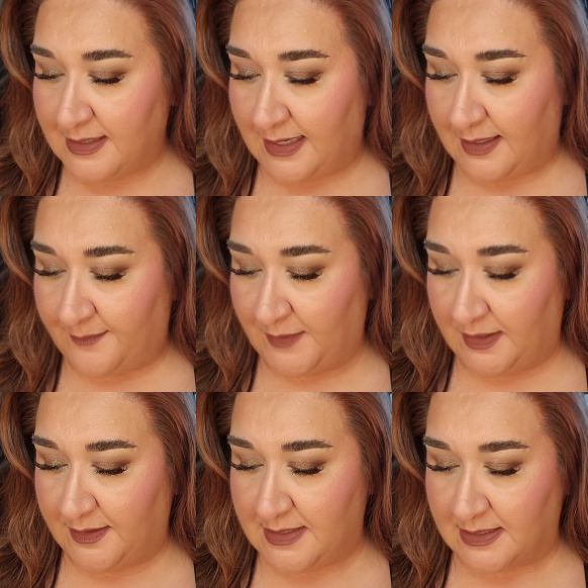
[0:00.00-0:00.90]
Um,
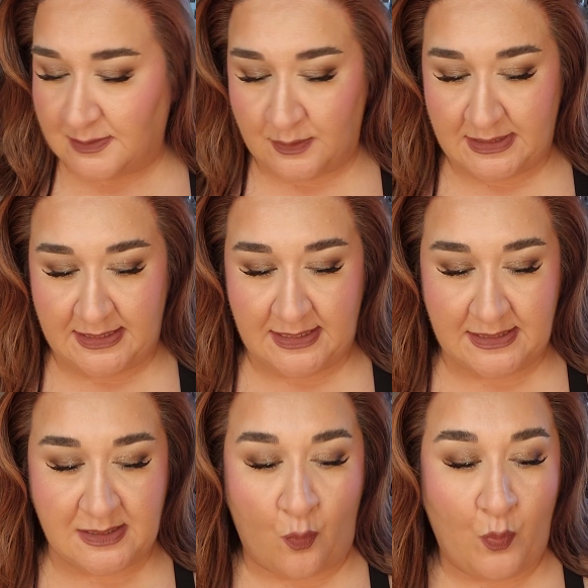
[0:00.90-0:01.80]
the next one
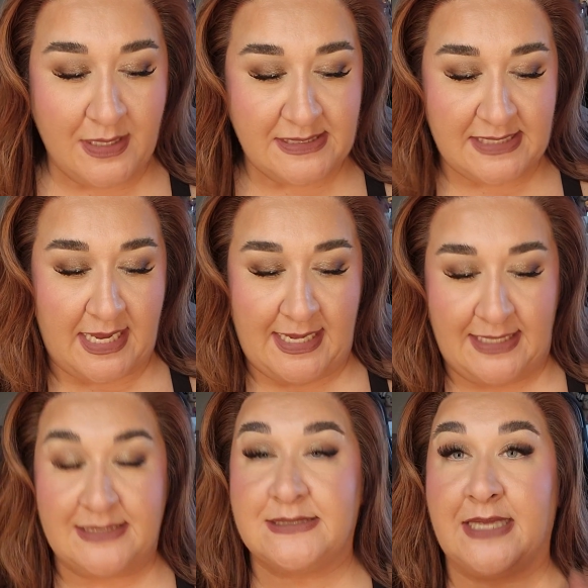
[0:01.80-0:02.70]
is One
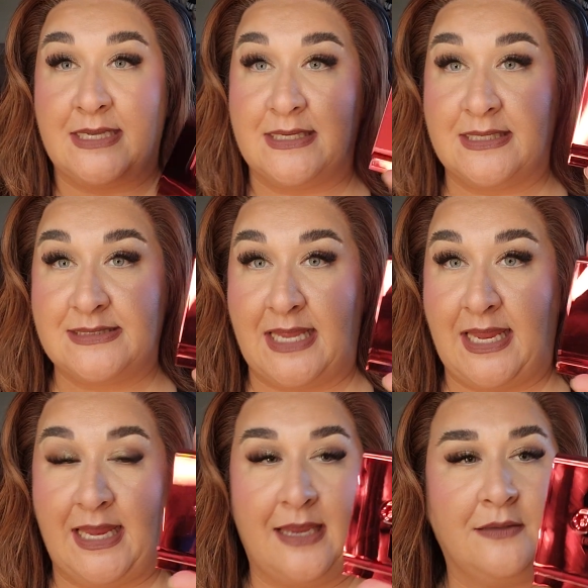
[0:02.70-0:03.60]
Size, and it is
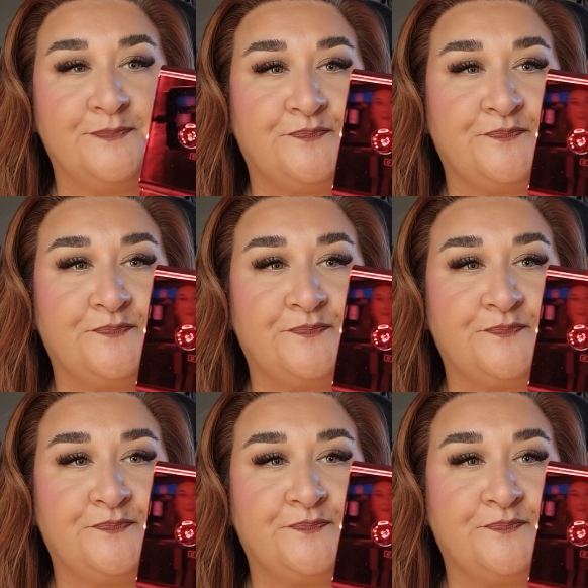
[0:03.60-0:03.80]
a